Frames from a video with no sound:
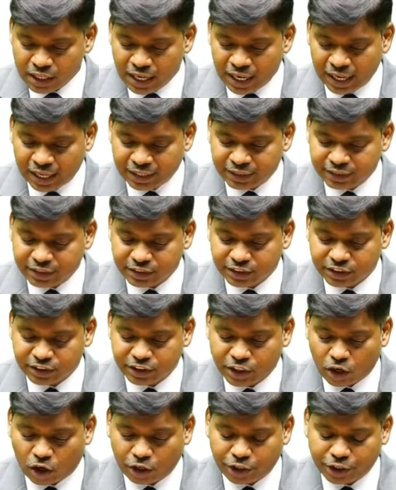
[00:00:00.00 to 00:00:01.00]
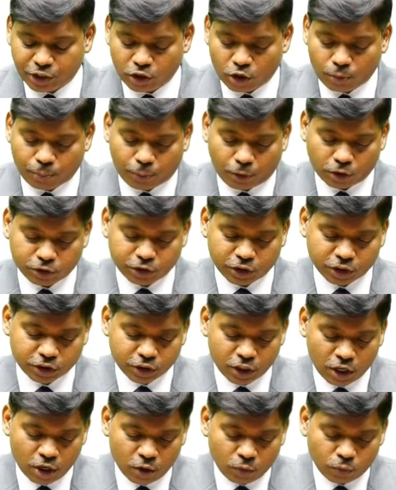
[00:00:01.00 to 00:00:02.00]
and this is the articular
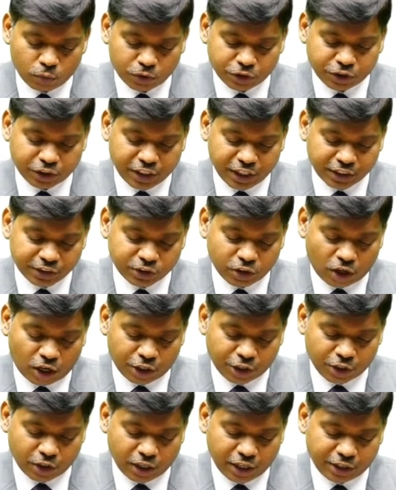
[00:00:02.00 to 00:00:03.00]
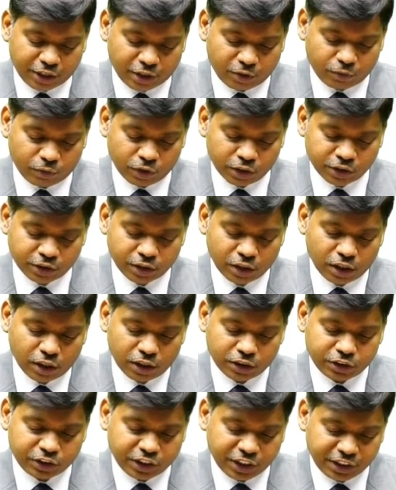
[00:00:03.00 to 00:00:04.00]
process which gets articulated with
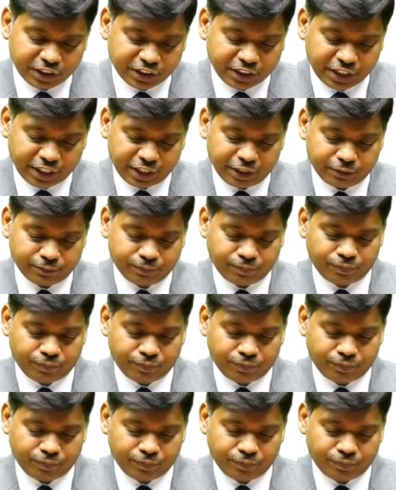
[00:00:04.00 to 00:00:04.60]
C3.